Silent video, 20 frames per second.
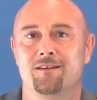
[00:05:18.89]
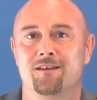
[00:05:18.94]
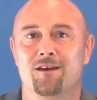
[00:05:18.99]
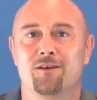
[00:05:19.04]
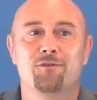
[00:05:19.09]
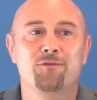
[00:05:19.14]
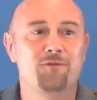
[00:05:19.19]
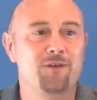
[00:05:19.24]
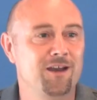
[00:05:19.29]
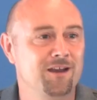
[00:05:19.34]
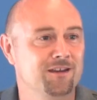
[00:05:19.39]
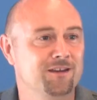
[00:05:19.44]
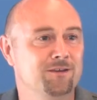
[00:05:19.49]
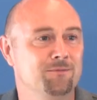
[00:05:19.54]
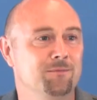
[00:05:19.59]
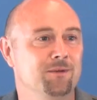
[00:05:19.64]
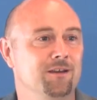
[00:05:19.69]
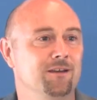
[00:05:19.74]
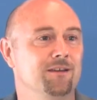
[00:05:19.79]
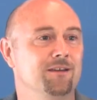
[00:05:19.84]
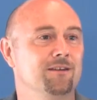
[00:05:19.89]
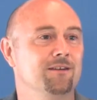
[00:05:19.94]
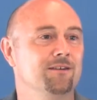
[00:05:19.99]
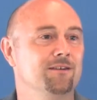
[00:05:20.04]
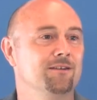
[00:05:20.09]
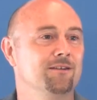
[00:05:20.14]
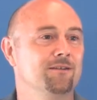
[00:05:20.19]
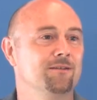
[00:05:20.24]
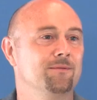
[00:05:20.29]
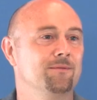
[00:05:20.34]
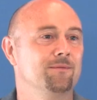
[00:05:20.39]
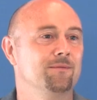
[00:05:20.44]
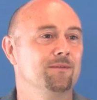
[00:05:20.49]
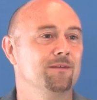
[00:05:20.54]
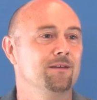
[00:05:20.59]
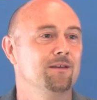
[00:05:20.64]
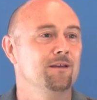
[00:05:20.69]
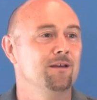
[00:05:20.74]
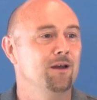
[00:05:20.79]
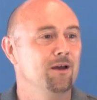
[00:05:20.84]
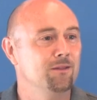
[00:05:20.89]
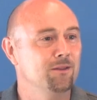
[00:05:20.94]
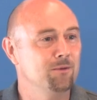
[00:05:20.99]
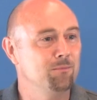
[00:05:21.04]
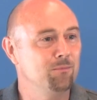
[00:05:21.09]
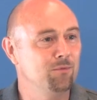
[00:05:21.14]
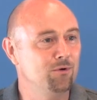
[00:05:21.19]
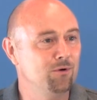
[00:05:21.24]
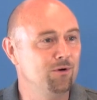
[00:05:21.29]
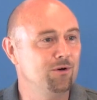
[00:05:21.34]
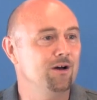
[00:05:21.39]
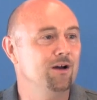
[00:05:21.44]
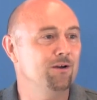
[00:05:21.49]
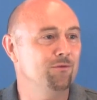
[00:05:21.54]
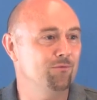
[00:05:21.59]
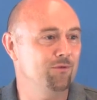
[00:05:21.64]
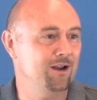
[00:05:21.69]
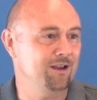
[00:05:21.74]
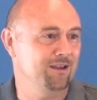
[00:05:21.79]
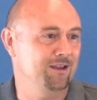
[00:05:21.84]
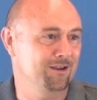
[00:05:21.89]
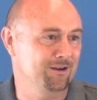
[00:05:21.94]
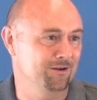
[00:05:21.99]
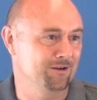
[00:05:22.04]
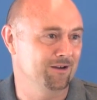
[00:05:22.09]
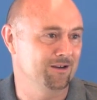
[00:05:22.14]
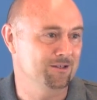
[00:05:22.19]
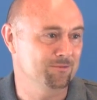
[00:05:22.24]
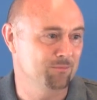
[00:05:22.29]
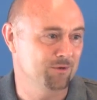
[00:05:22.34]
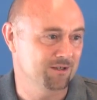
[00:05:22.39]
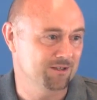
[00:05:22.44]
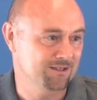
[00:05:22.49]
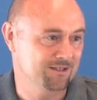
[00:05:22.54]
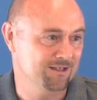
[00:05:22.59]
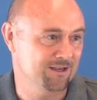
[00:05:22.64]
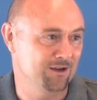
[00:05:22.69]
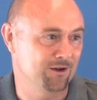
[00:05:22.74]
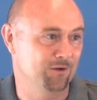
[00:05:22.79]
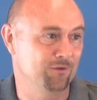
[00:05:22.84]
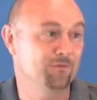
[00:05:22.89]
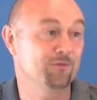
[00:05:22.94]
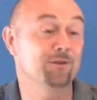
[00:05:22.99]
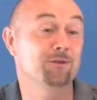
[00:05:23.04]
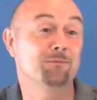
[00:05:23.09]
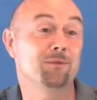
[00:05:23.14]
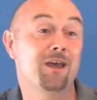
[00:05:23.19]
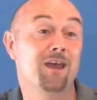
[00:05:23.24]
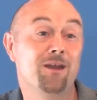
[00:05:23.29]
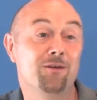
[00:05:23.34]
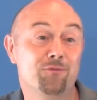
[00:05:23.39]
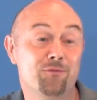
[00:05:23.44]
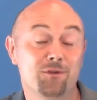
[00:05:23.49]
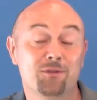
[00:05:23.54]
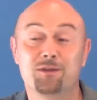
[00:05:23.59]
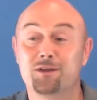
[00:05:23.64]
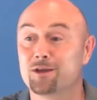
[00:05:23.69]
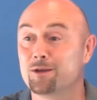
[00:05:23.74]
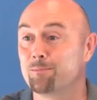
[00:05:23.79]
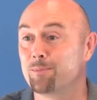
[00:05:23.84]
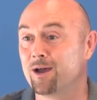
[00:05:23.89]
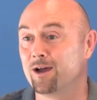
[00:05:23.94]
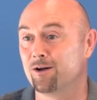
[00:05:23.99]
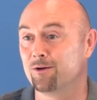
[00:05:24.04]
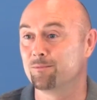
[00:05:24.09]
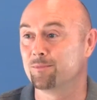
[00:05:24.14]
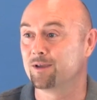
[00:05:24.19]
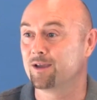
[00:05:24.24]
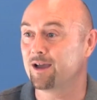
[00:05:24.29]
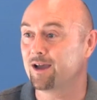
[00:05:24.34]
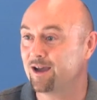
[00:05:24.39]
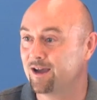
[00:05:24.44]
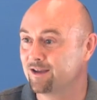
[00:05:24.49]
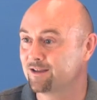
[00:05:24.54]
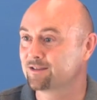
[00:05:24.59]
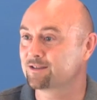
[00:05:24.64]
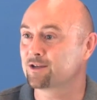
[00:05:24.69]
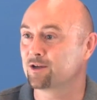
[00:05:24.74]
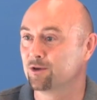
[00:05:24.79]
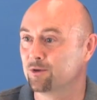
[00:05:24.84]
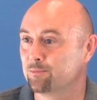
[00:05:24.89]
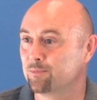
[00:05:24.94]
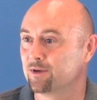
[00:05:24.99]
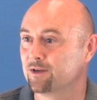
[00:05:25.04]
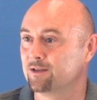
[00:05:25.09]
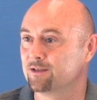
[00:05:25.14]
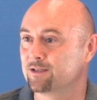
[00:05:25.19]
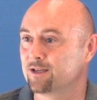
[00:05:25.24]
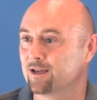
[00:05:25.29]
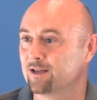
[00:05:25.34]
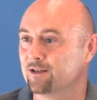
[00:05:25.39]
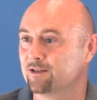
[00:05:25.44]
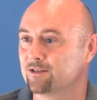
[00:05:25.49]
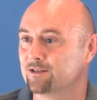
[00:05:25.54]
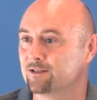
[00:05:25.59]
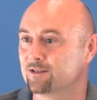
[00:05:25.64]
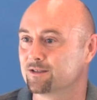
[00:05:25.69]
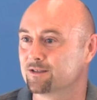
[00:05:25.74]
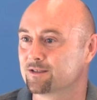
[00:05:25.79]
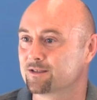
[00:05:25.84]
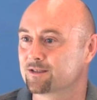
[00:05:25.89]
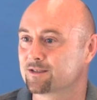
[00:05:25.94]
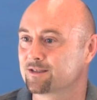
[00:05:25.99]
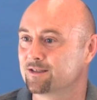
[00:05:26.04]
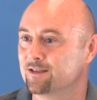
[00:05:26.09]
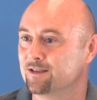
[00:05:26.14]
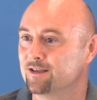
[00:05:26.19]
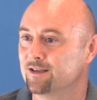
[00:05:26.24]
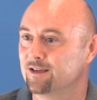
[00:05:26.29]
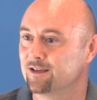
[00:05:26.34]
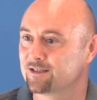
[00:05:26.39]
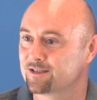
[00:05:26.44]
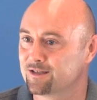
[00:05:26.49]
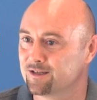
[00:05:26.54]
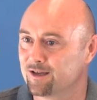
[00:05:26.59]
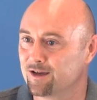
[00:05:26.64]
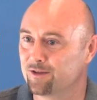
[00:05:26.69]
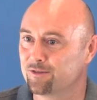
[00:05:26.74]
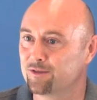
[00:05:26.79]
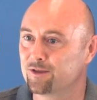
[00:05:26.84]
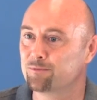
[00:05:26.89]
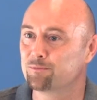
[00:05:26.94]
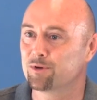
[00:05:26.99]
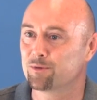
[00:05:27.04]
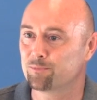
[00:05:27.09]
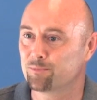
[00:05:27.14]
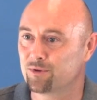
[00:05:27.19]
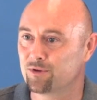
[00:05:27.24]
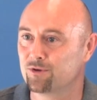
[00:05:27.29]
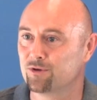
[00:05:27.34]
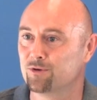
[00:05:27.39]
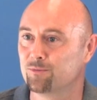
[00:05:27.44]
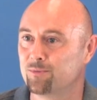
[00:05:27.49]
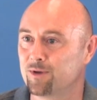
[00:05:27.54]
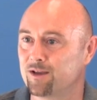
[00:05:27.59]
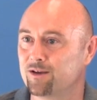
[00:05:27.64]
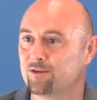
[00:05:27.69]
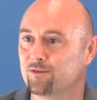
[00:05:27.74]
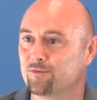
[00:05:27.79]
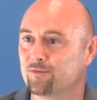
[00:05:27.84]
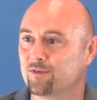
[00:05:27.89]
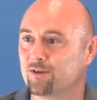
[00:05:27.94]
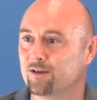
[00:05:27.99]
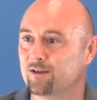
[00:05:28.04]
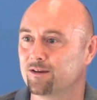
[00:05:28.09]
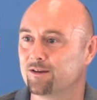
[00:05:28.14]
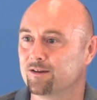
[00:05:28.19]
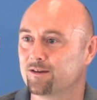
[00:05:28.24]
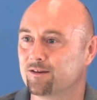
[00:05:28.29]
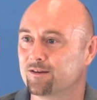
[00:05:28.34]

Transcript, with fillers: affect me. And the more I recognize myself and everything about me as open intelligence, as nothing but pure benefit,